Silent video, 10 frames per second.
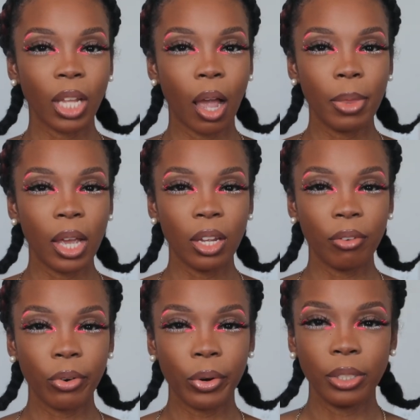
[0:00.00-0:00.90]
I'm not
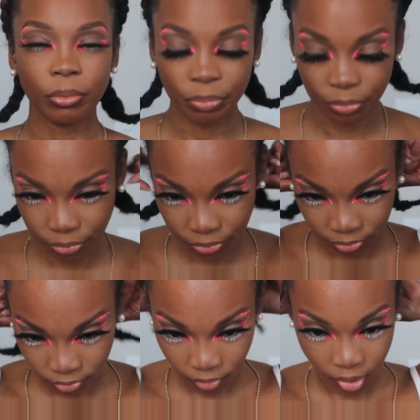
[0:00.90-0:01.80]
here for it.
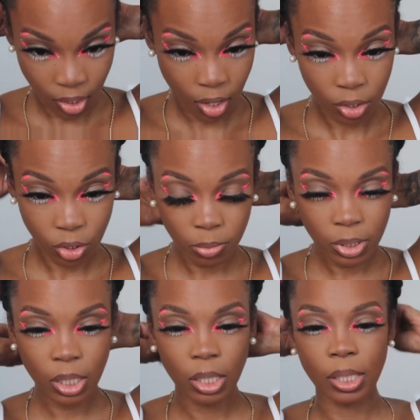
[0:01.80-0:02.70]
So I'm
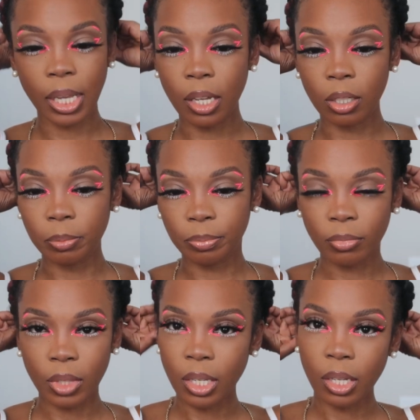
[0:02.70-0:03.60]
just gonna take them,
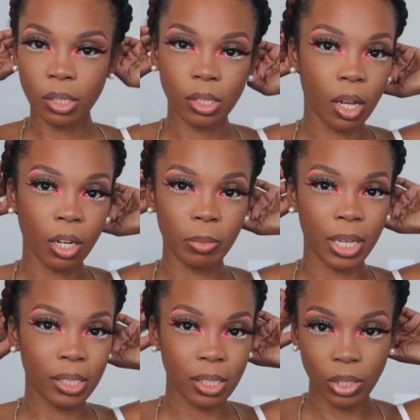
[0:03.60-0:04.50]
tuck them
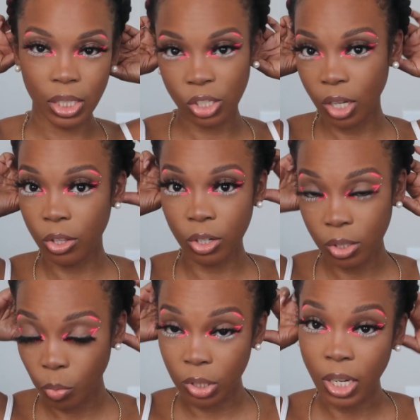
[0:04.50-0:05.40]
into each
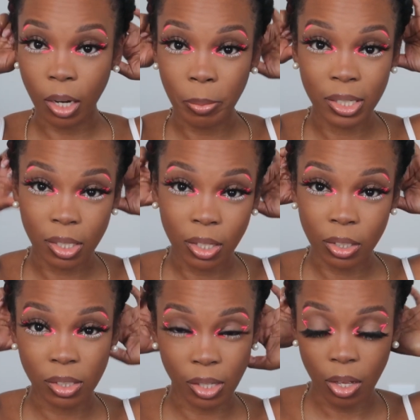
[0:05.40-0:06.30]
other, we'll tuck them into
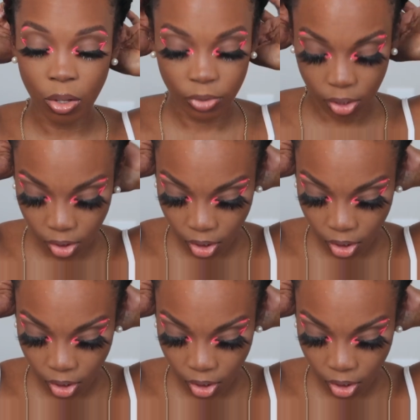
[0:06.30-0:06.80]
themselves,